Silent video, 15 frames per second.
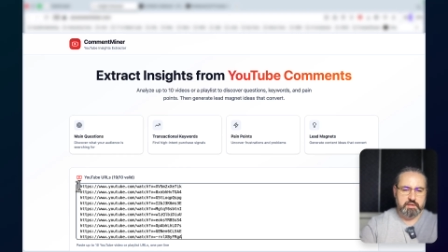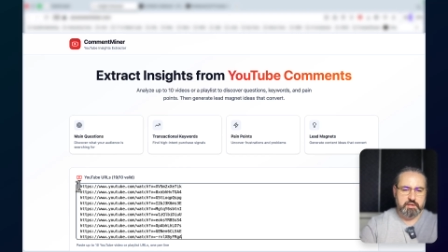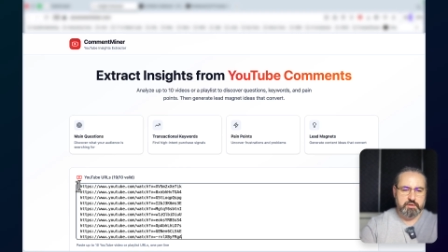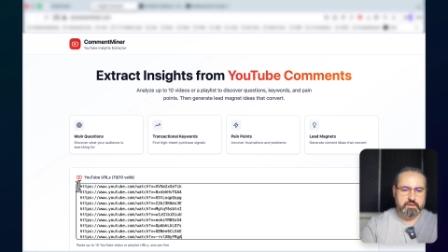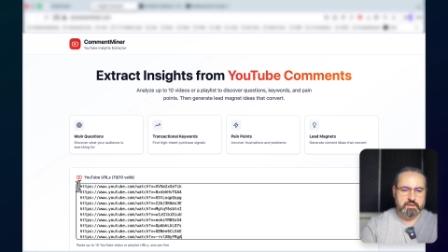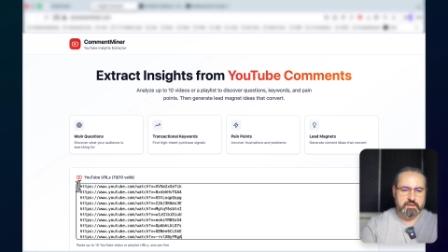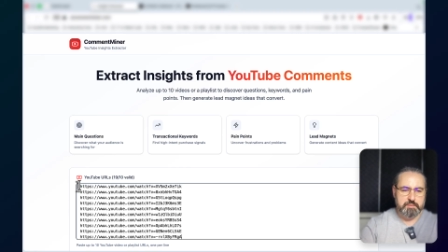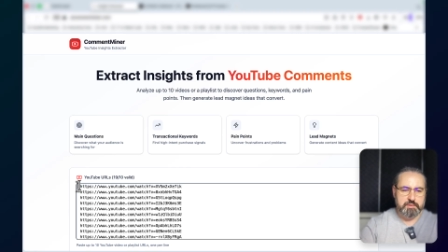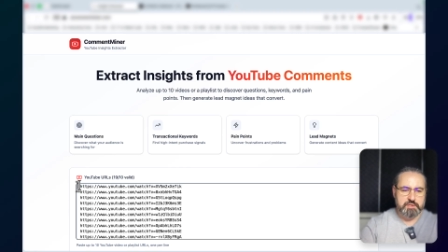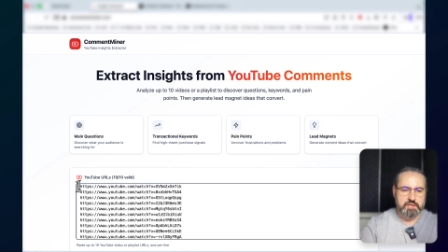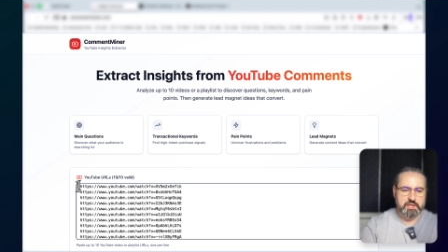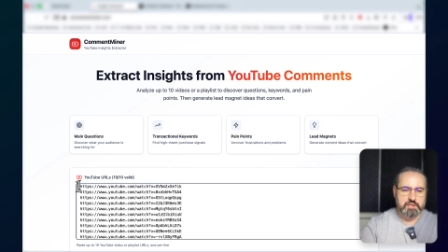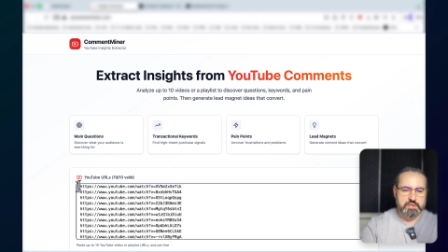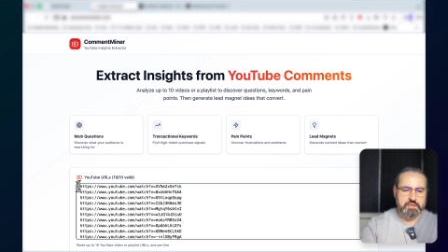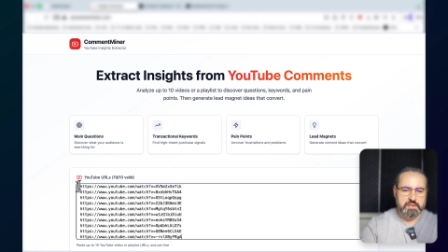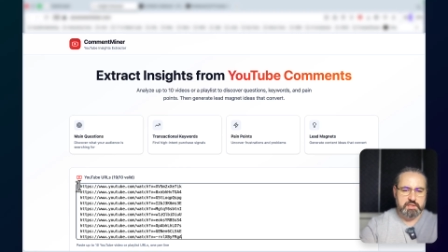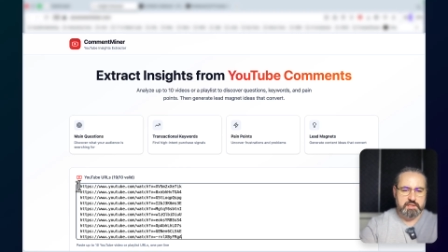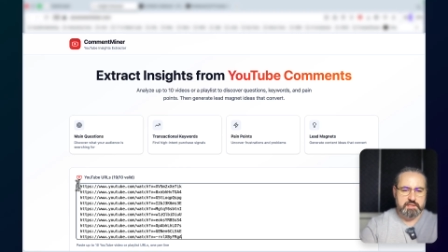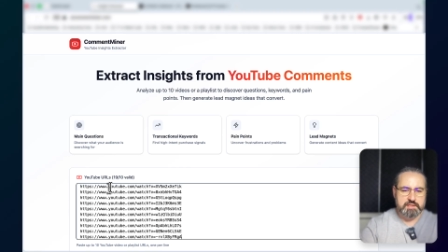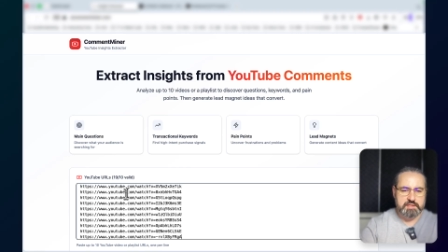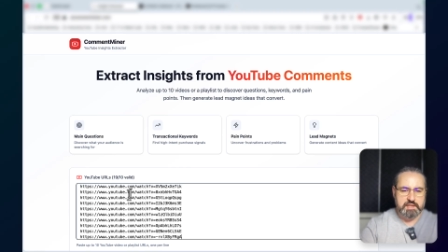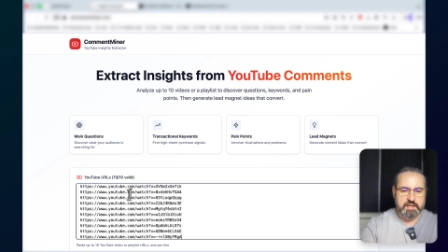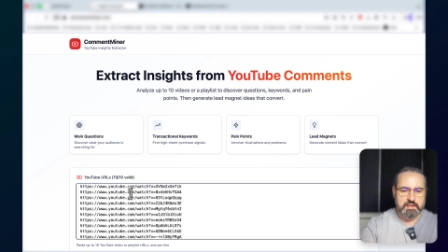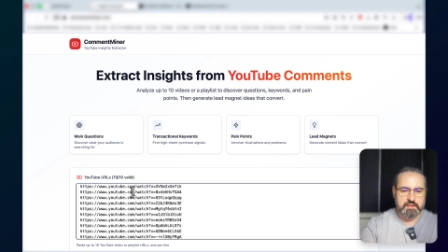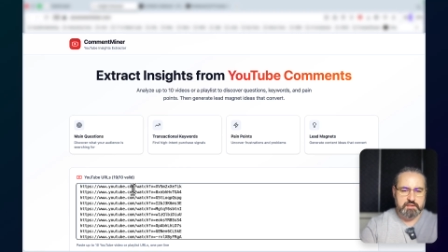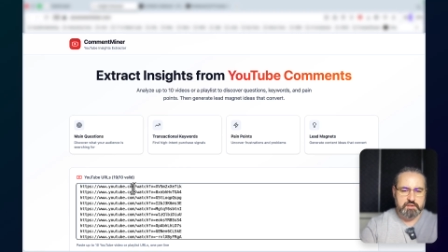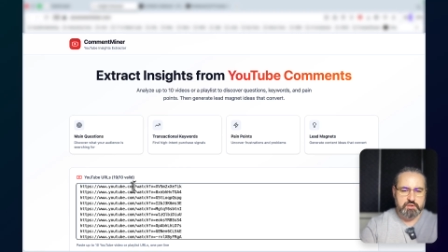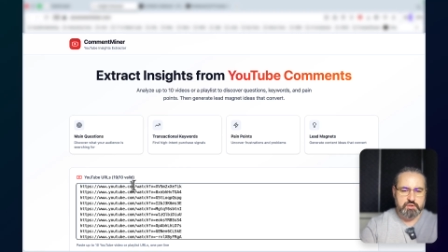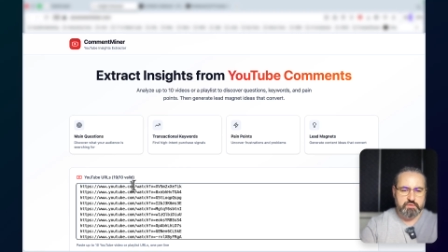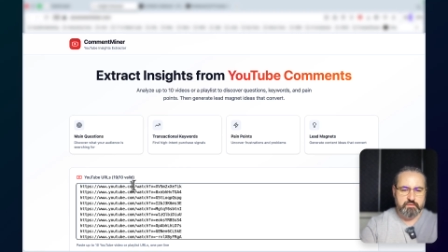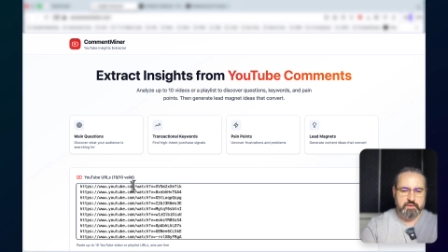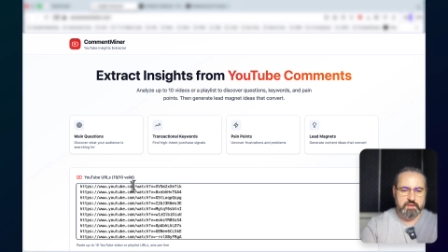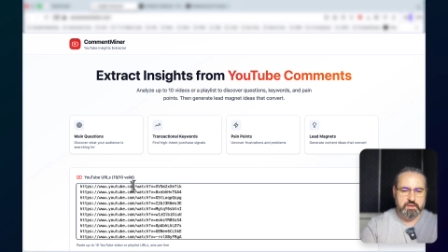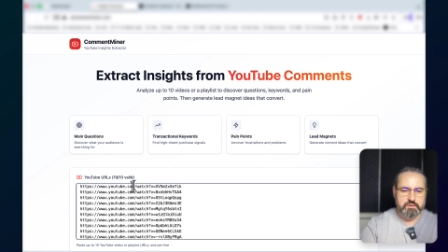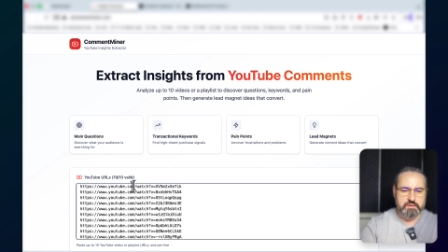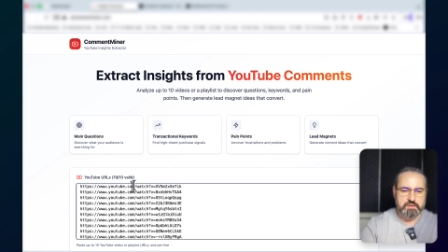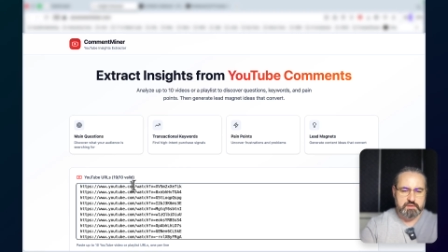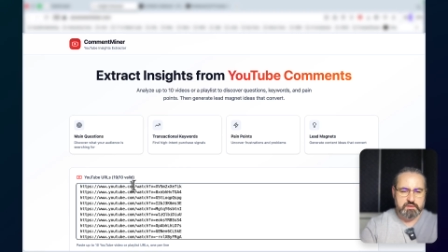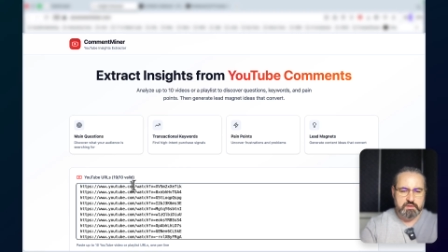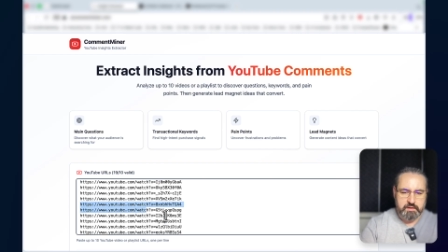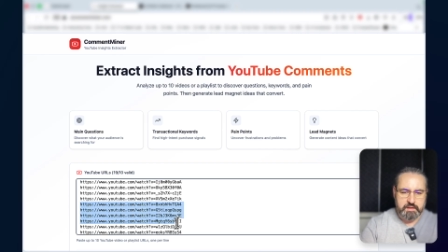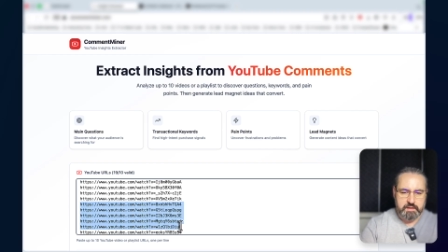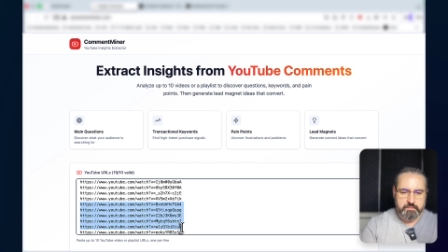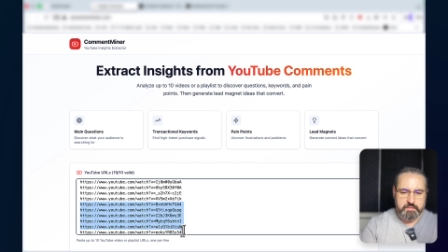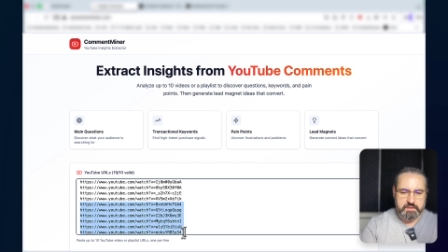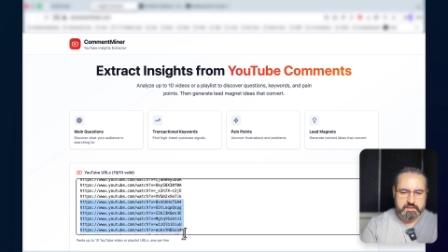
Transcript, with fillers: Current limitation is 10 YouTube videos. Let me